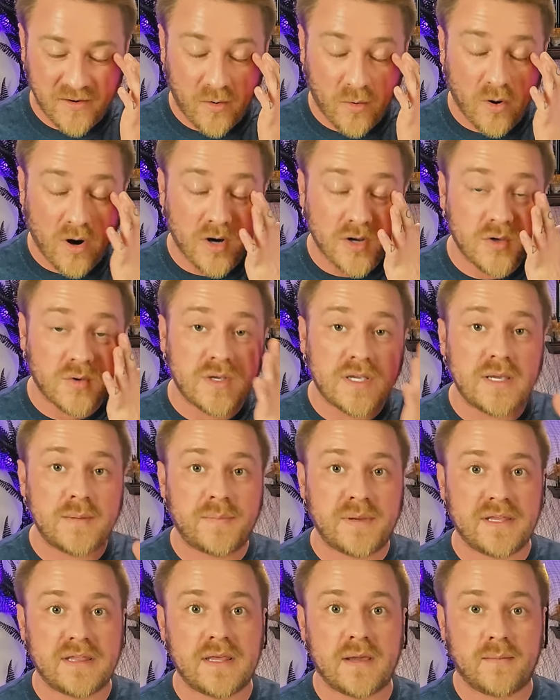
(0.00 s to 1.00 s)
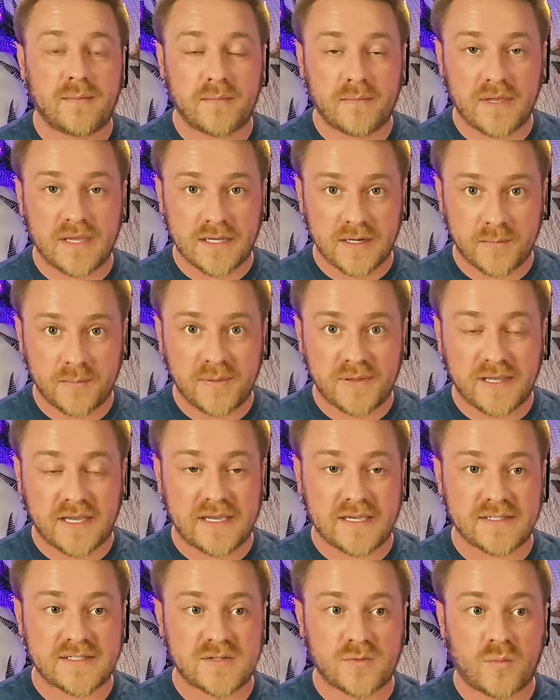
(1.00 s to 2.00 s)
Or are you keeping them in a
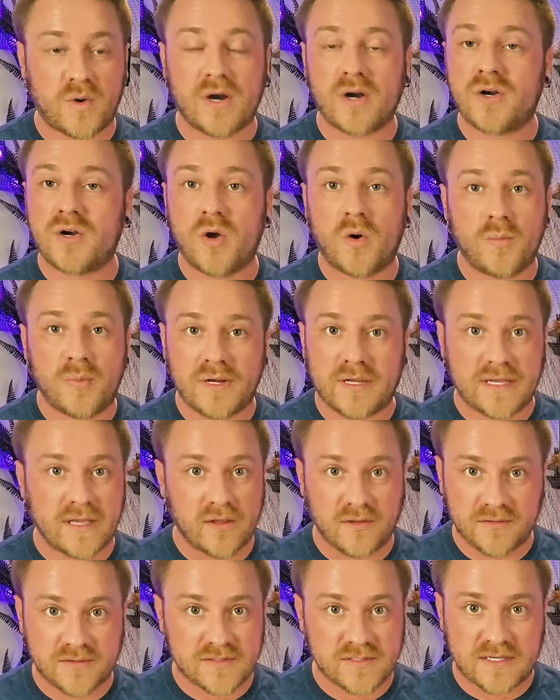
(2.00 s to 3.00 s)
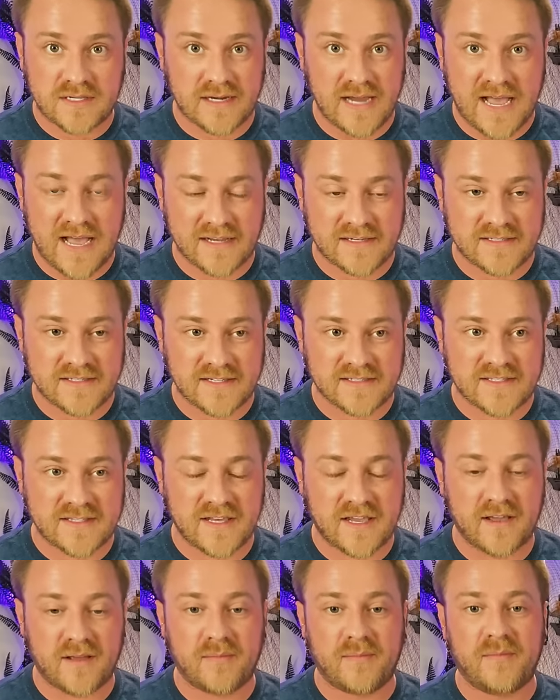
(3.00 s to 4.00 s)
place where nobody else can access
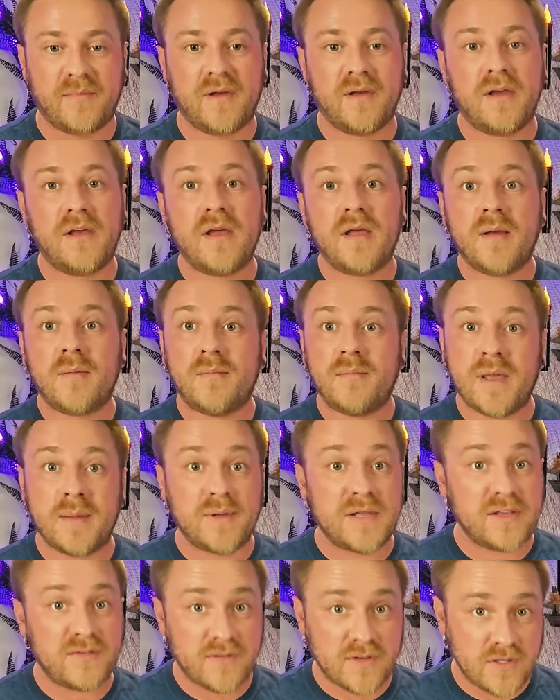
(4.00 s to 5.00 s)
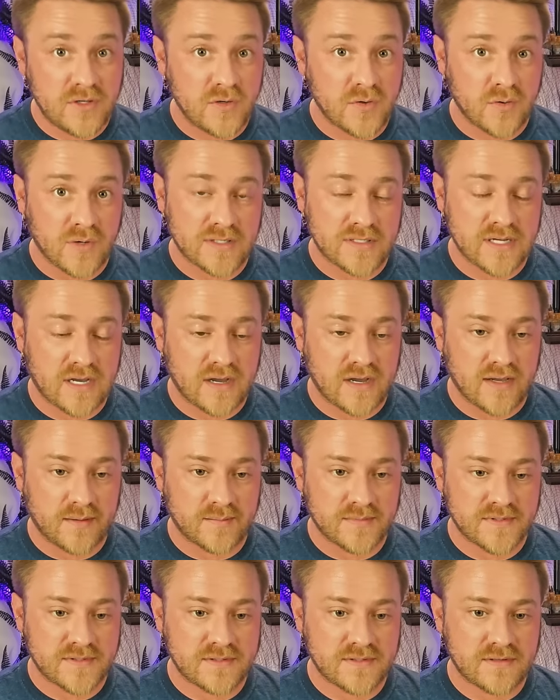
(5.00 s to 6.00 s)
them? Maybe even you at
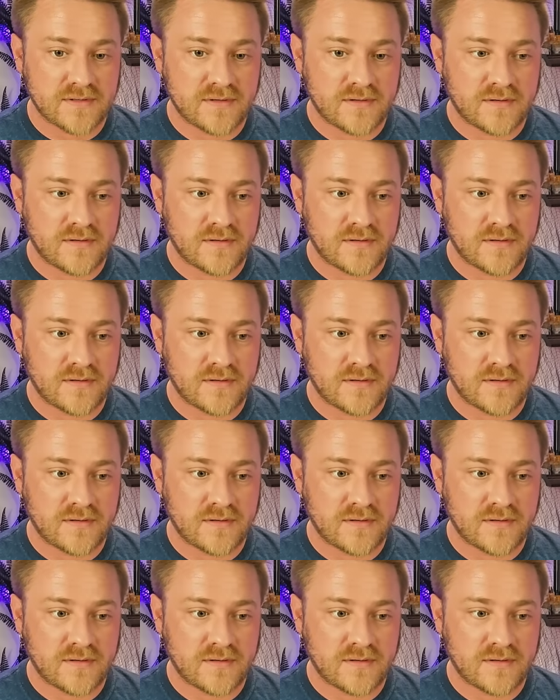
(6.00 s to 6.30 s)
times.